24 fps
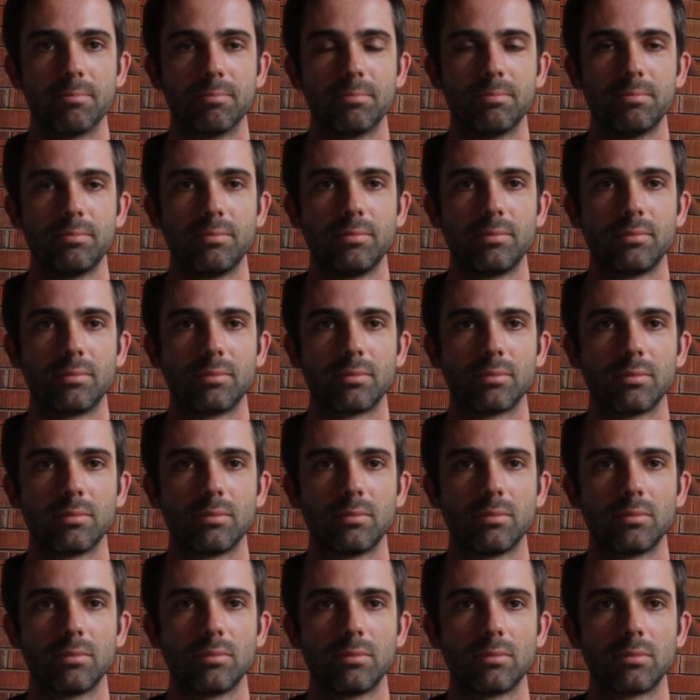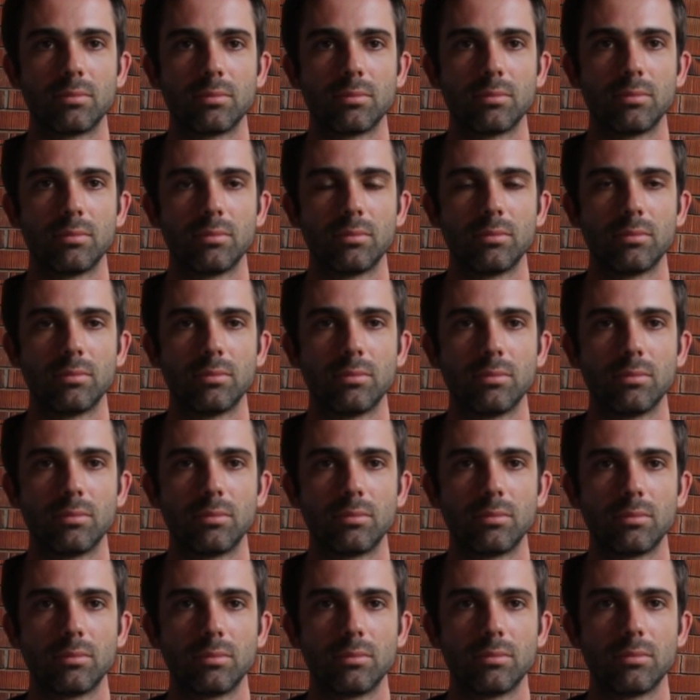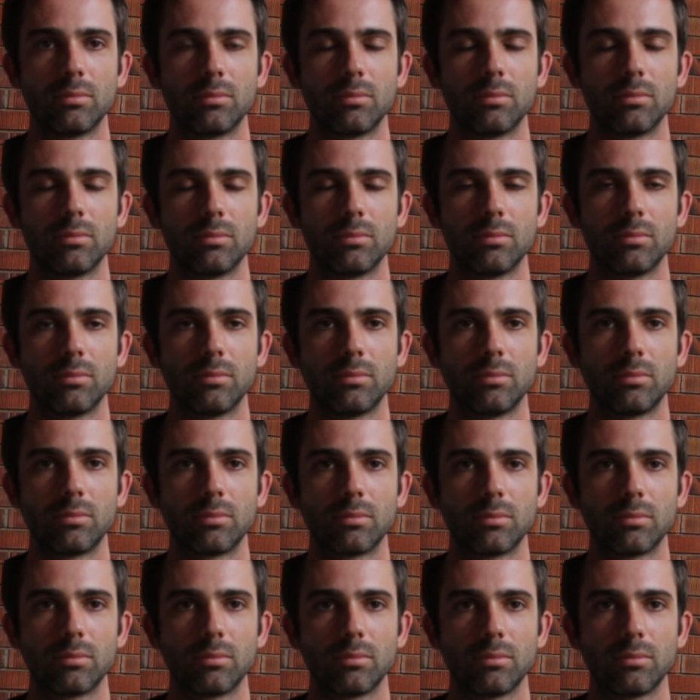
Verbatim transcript: And there's online music labels out